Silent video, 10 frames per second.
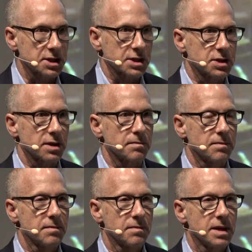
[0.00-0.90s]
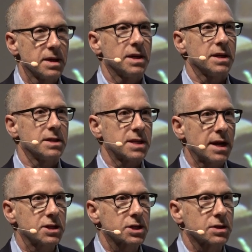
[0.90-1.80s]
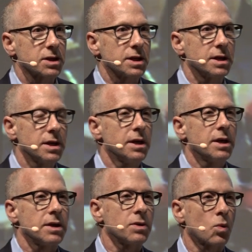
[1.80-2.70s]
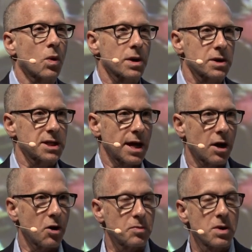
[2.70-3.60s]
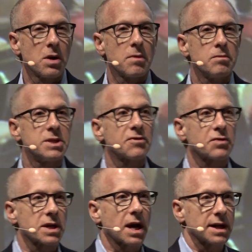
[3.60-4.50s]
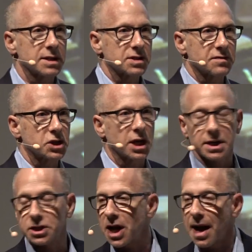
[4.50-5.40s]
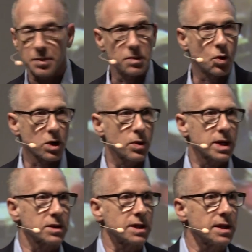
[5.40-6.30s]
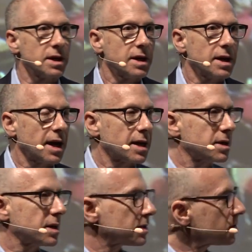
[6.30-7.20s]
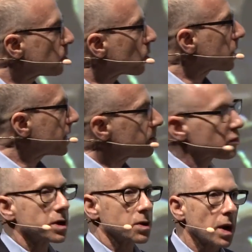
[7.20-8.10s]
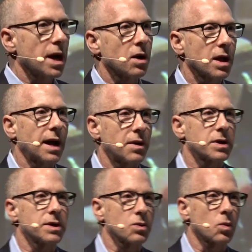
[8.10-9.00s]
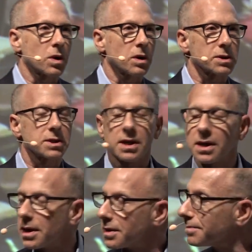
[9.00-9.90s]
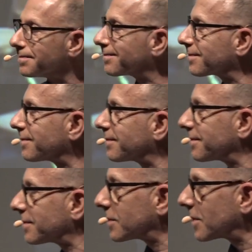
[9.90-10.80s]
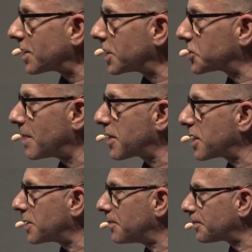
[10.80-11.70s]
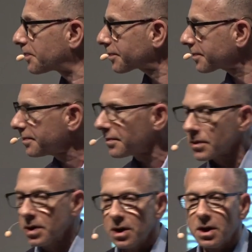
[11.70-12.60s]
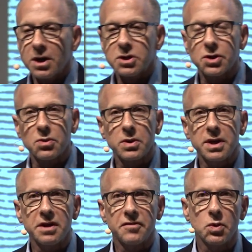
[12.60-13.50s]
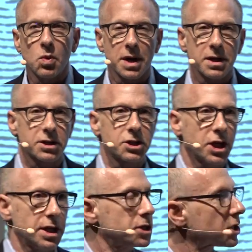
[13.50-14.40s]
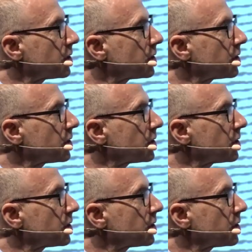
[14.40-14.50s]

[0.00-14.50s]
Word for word: system intentionally in order to help different kinds of change happen more quickly. And it's working pretty well out in the world, um, this method. So if you want to change a